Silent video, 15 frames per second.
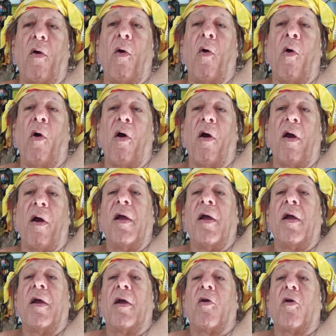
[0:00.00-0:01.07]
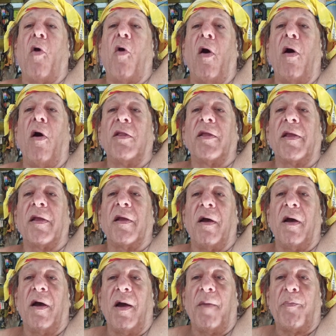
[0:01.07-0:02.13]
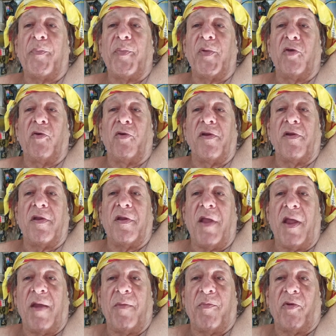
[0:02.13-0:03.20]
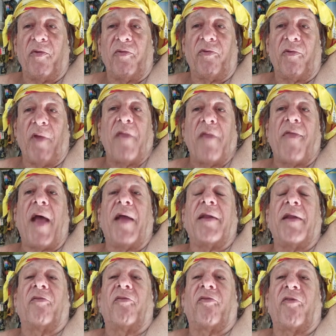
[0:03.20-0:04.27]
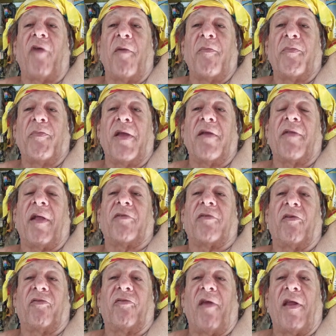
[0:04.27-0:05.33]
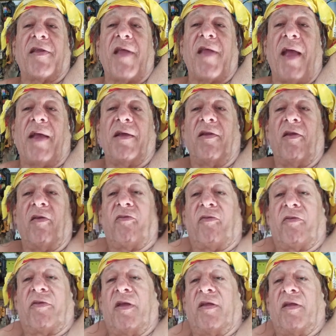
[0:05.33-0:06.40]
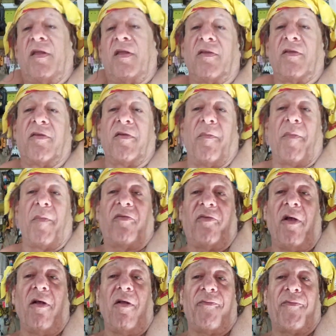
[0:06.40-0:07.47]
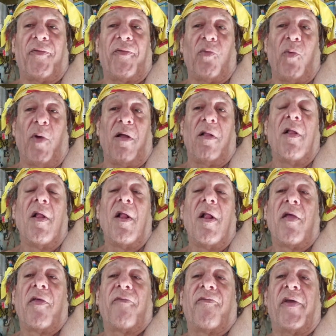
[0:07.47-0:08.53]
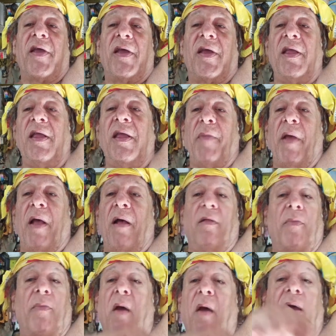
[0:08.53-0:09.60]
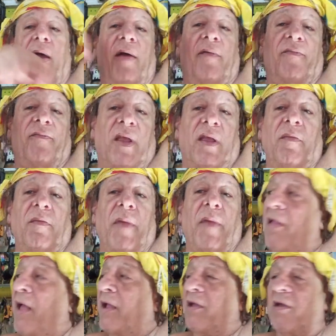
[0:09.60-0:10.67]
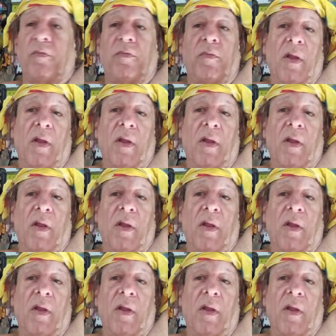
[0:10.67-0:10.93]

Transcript: or calling up your neighbors. And that is something that this antagonist did to myself as well via email. Now, I have the email. I could